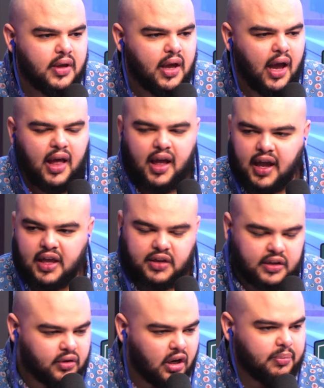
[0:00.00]
I, I, I
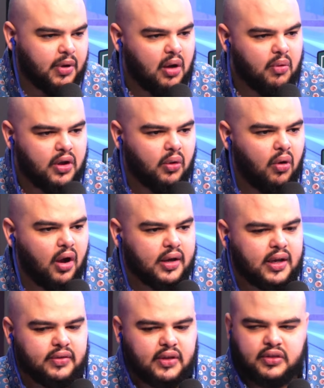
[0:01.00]
talked about it while you were walking
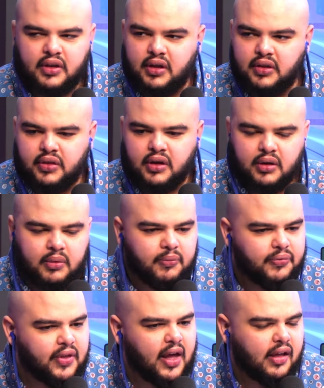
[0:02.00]
in, like the the
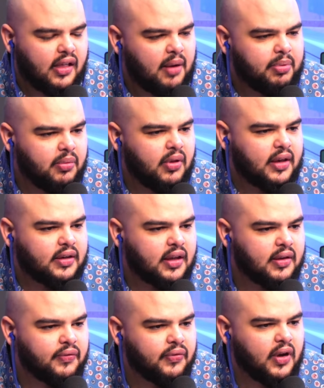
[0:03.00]
oomph that a lot of people like to give uh,